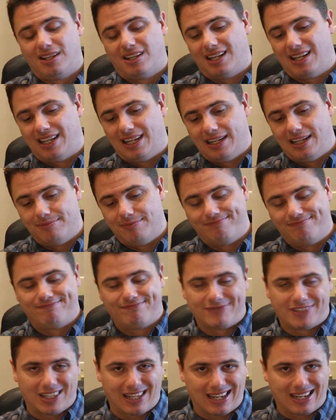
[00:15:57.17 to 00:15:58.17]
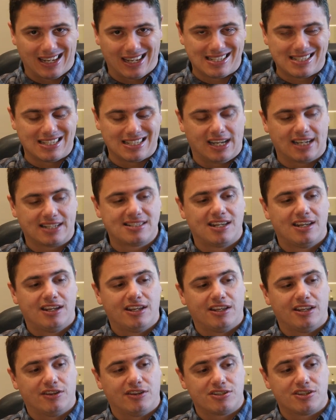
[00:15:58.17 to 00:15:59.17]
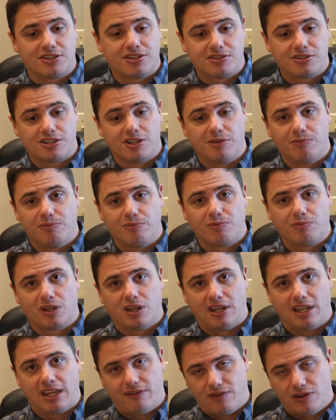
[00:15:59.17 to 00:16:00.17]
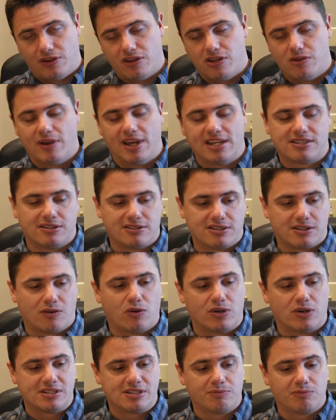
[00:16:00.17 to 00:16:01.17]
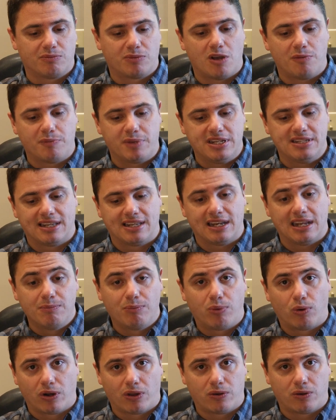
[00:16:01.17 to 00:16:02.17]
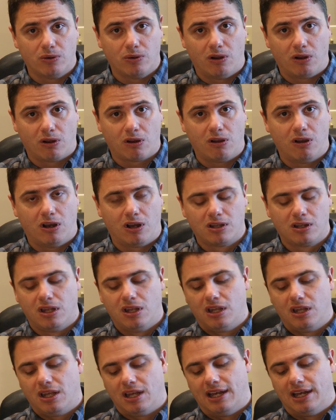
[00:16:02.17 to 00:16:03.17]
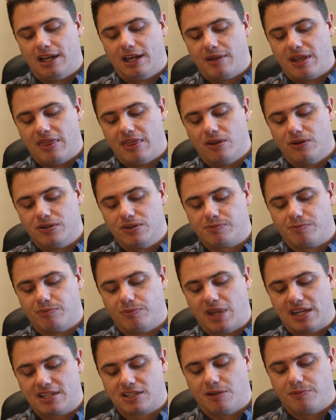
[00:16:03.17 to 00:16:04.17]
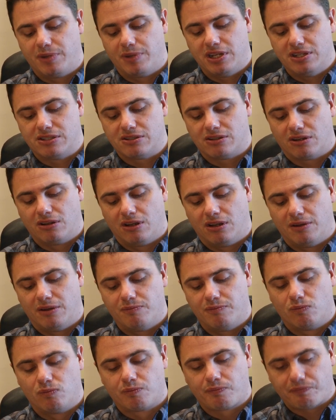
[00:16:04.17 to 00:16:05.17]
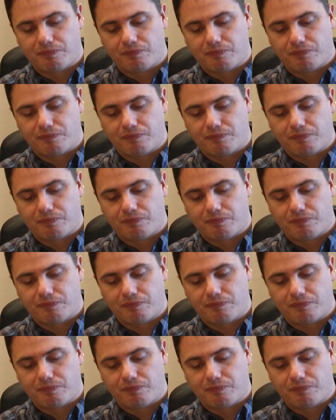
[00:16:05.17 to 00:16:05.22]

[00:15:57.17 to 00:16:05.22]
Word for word: Um, so that kind of sucks. There's also some, uh, if you're in the US, there's of some companies that import through Hong Kong, uh, and those mask companies um,